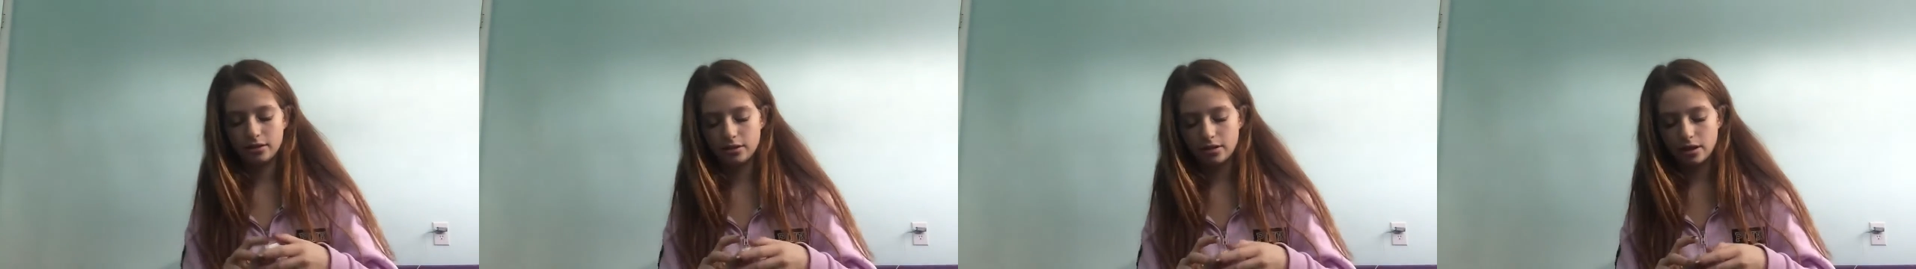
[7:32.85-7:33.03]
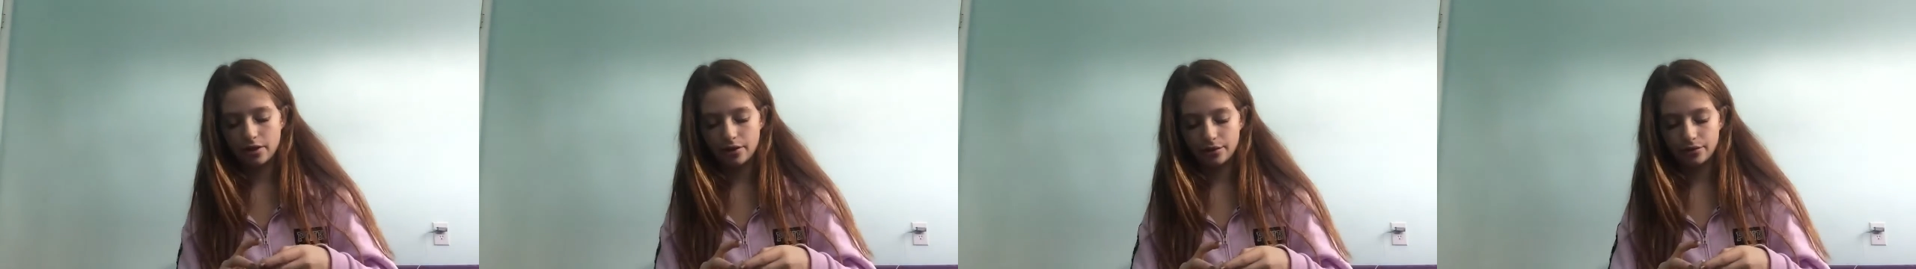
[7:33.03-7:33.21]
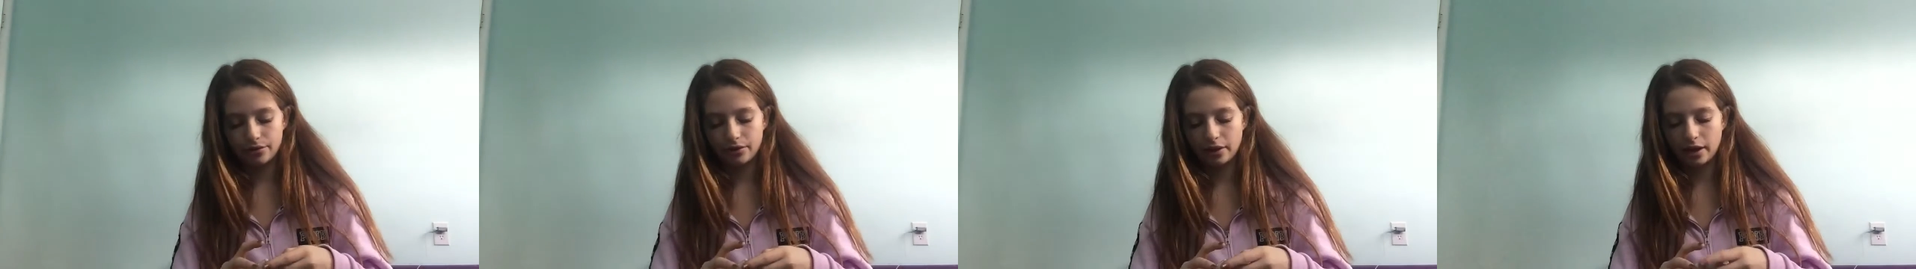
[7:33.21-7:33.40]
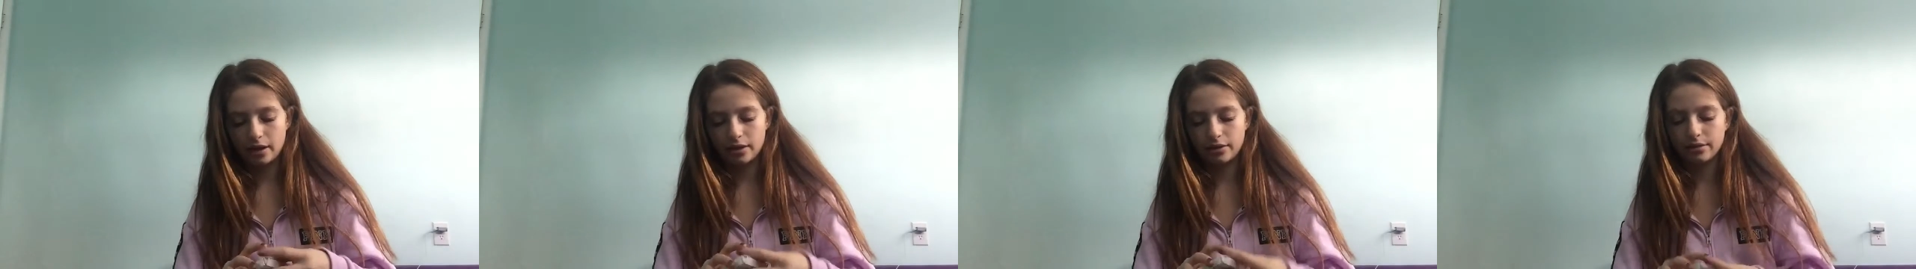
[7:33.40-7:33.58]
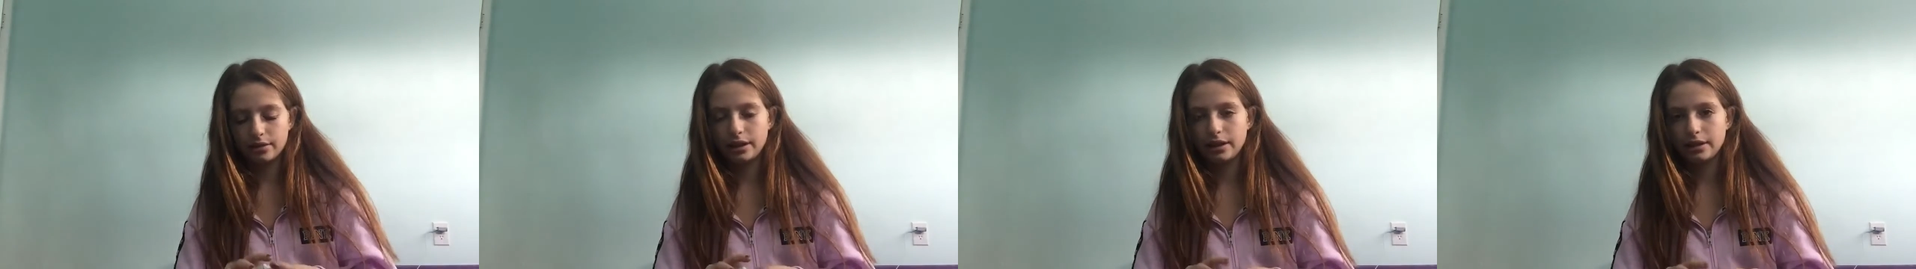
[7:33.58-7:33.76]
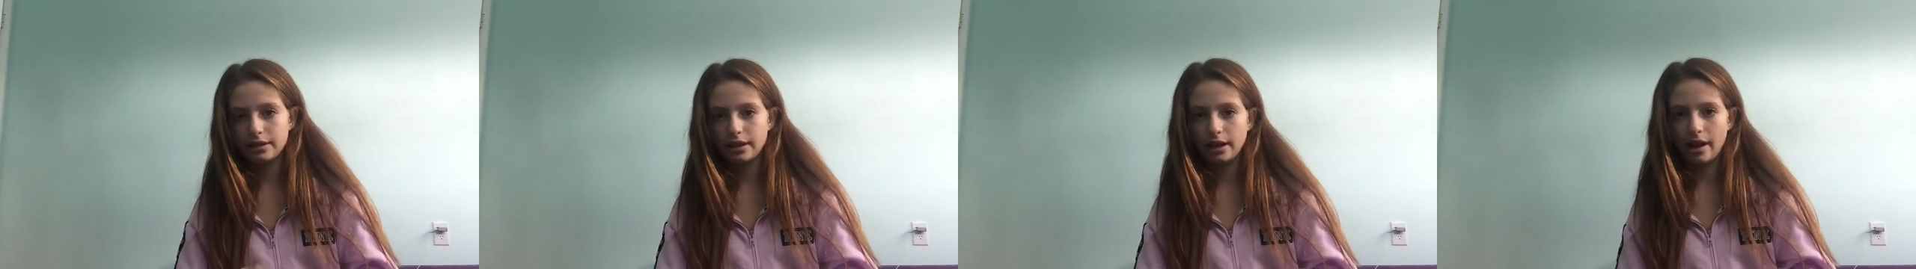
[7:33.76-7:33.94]
so I don't
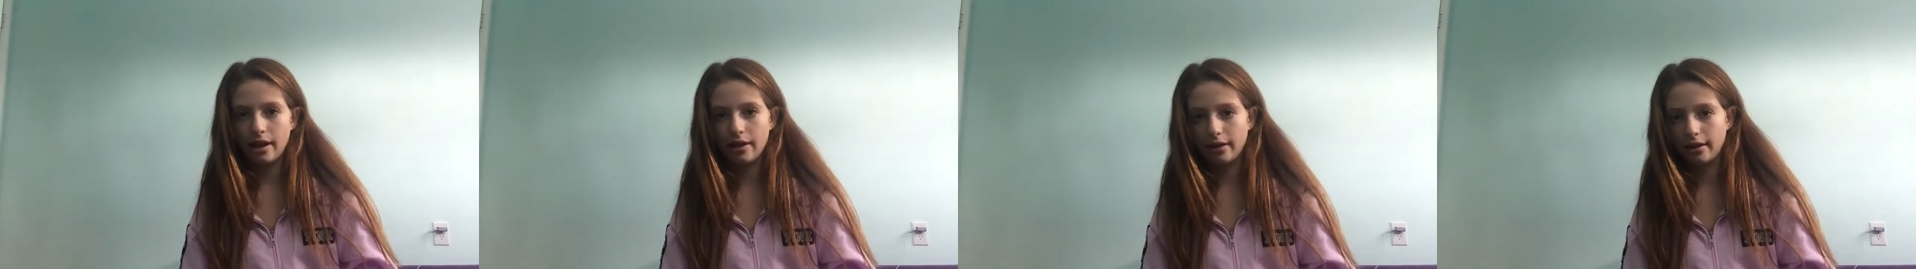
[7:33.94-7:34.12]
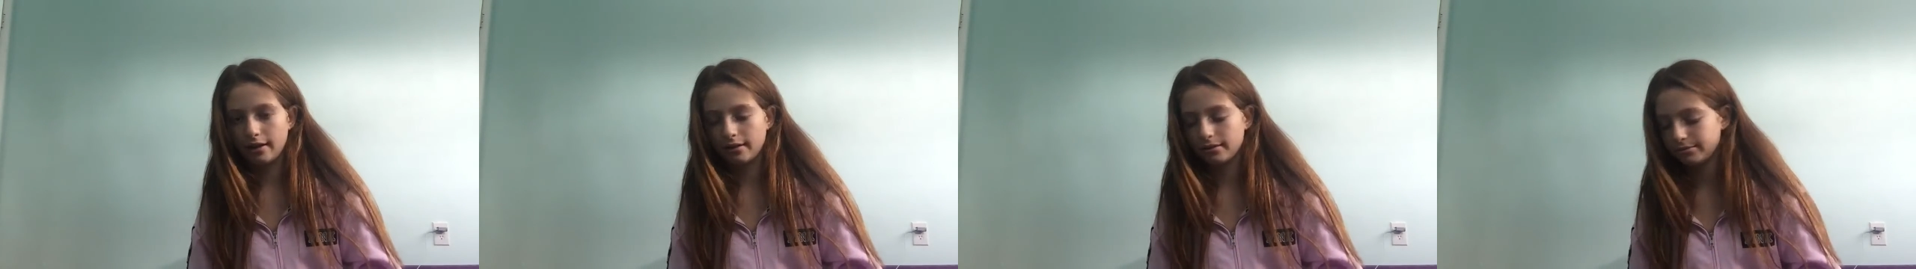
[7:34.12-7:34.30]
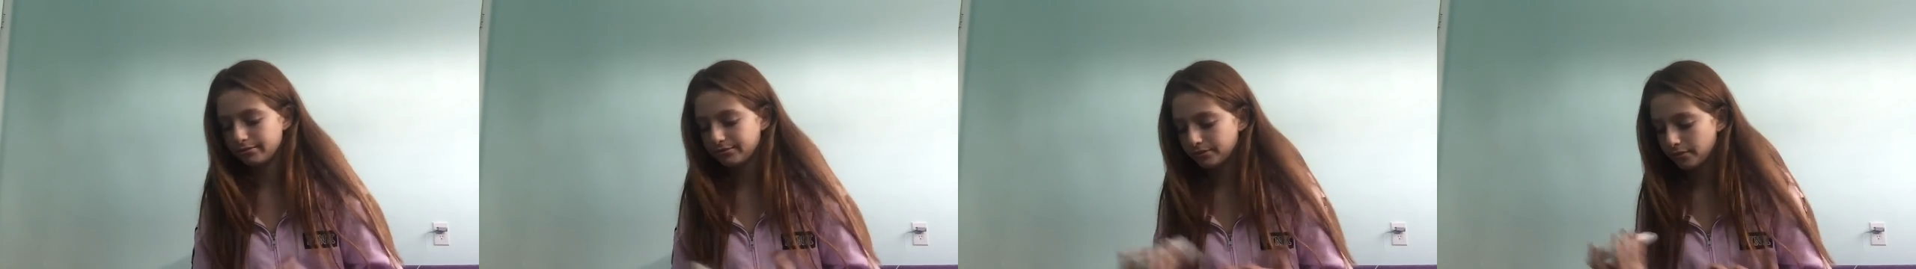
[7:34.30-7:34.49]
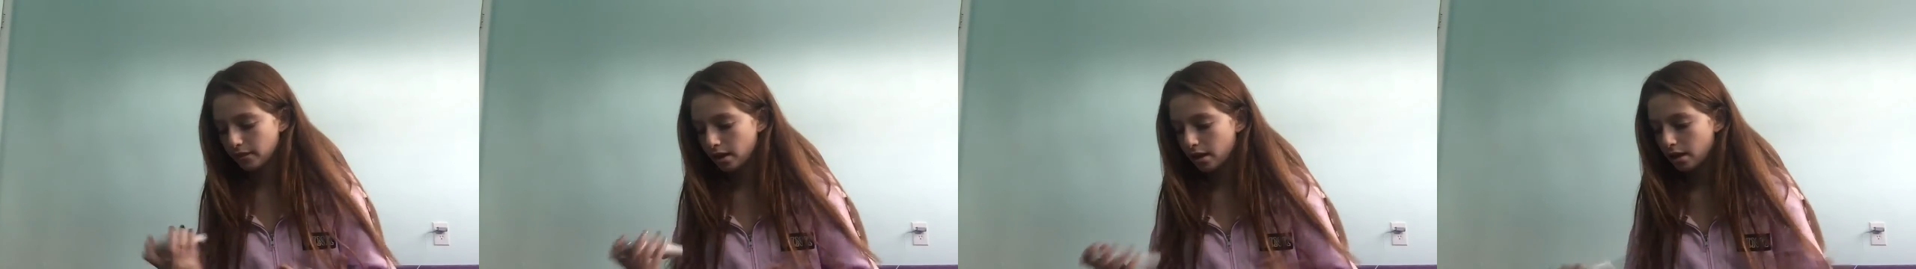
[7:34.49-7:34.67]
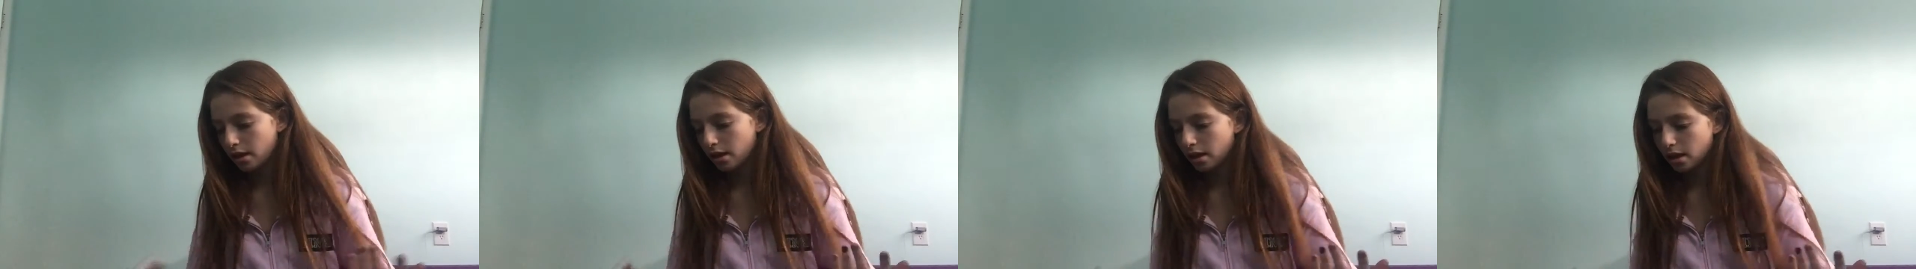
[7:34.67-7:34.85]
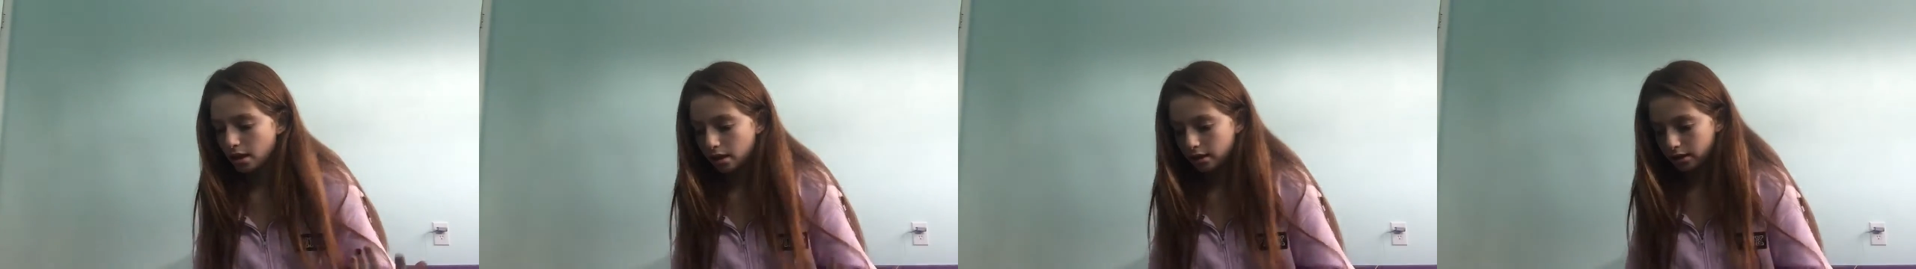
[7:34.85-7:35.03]
need to get like
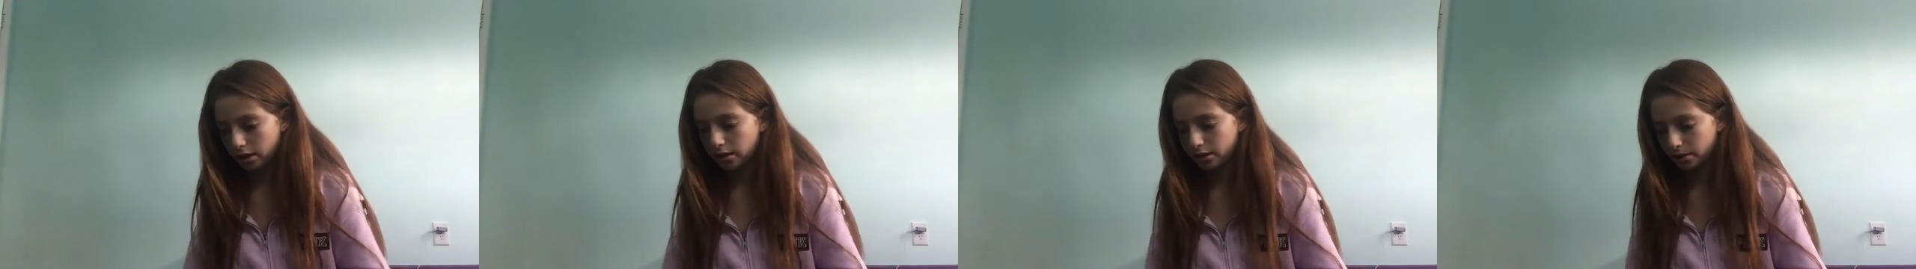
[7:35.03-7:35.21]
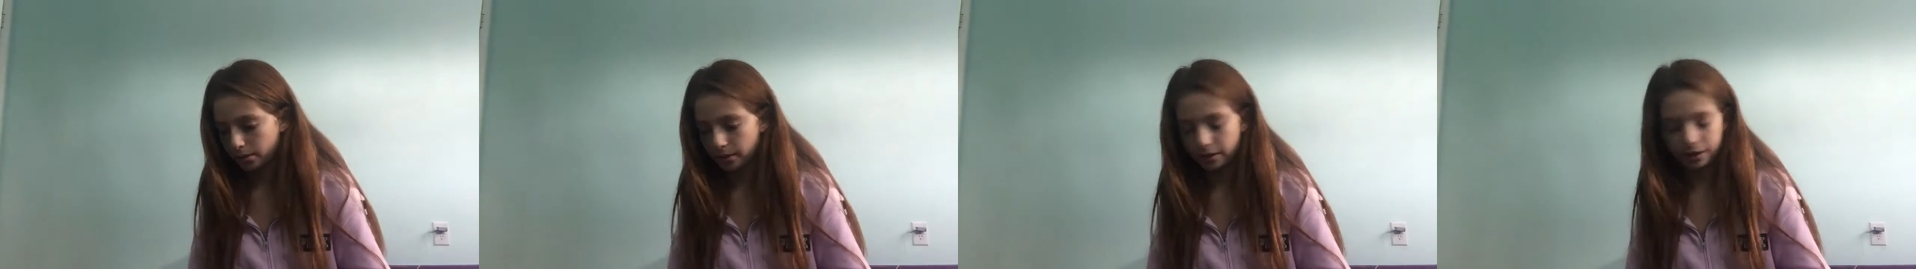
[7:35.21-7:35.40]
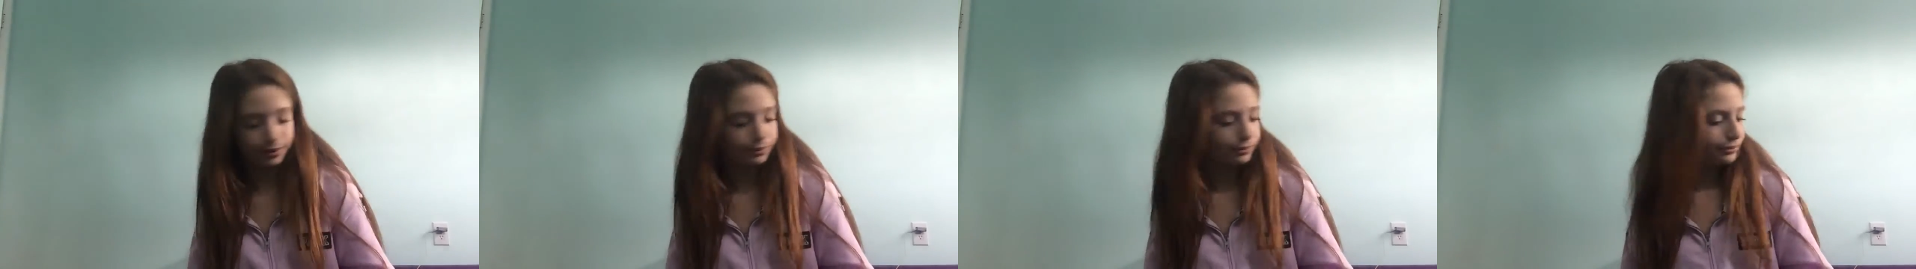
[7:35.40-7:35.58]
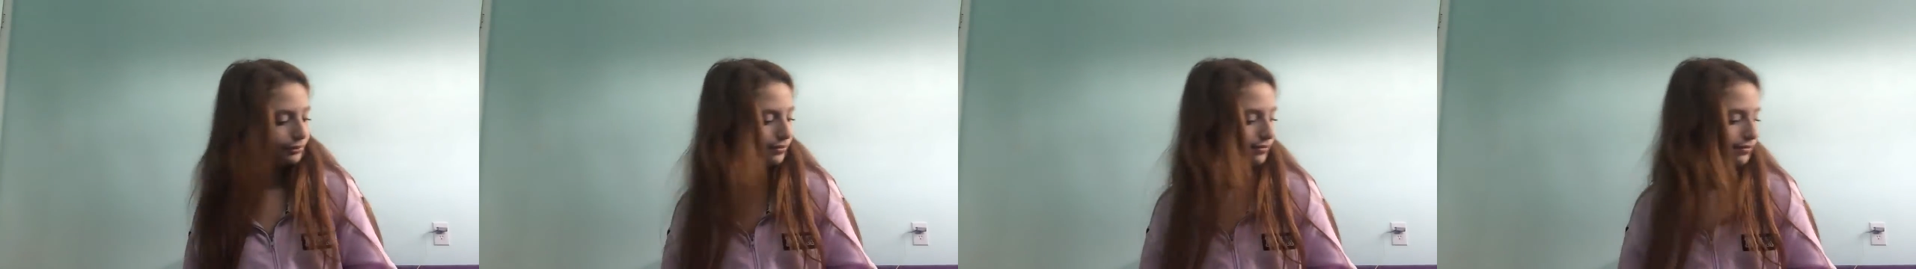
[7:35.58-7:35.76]
another one.